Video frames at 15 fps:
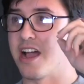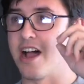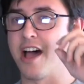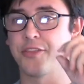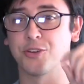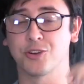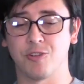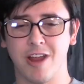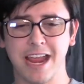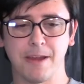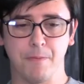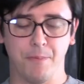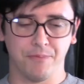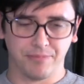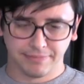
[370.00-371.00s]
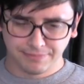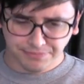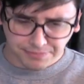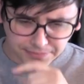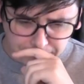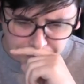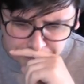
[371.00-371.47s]
Ah, they're great.
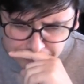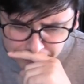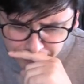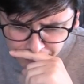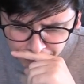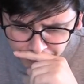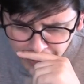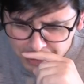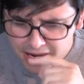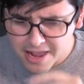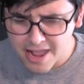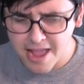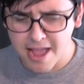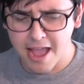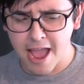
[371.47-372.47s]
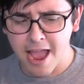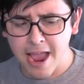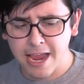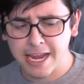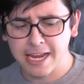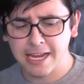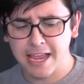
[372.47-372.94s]
Uh,
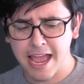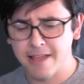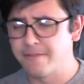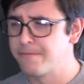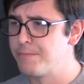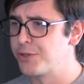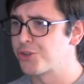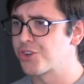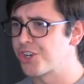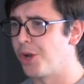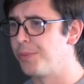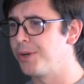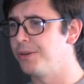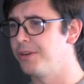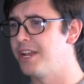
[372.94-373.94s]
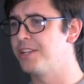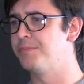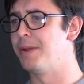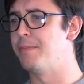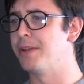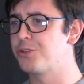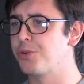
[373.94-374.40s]
I have Mr. Schelbert as
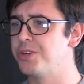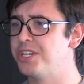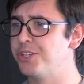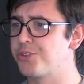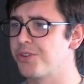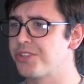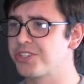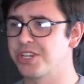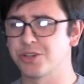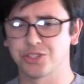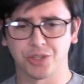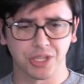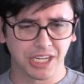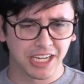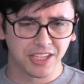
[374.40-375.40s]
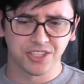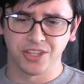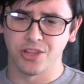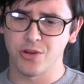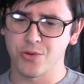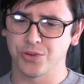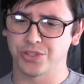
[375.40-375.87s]
my mentor teacher this year, so the kids
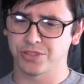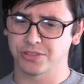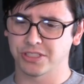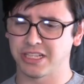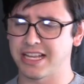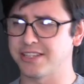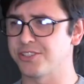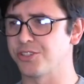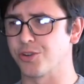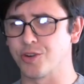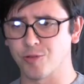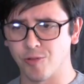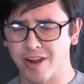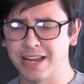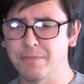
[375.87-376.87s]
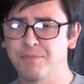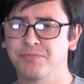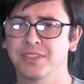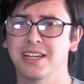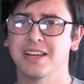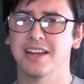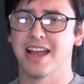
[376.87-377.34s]
in those classes are great.
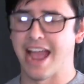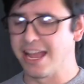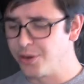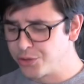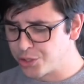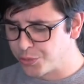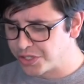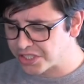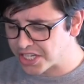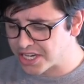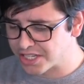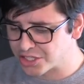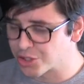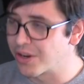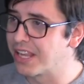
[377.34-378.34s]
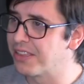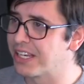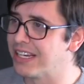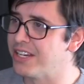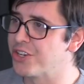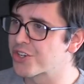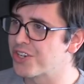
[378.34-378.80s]
I don't do his uh, strength
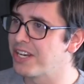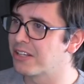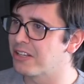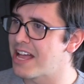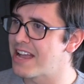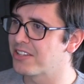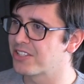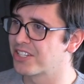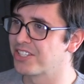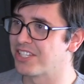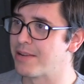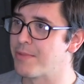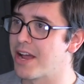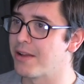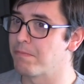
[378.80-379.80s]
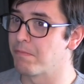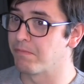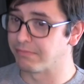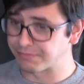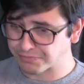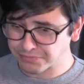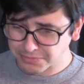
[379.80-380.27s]
and conditioning class because I'm not
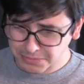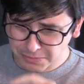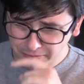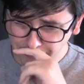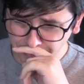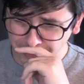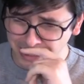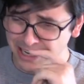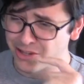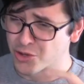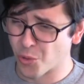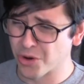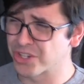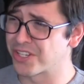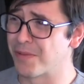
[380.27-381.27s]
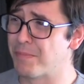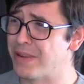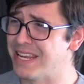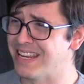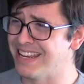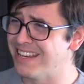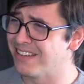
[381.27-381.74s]
endorsed in
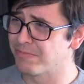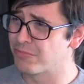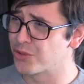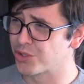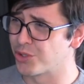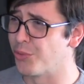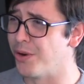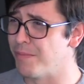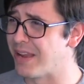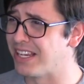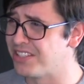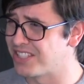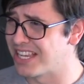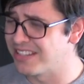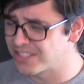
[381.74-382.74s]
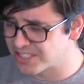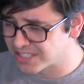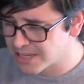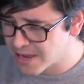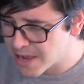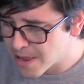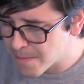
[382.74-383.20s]
PE, so it wouldn't make sense.
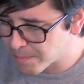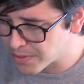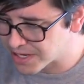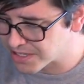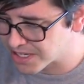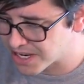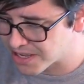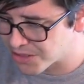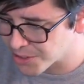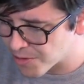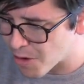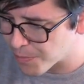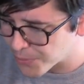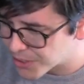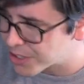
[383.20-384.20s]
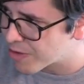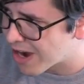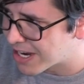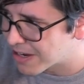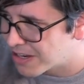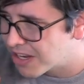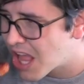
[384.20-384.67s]
But uh, they're all pretty great.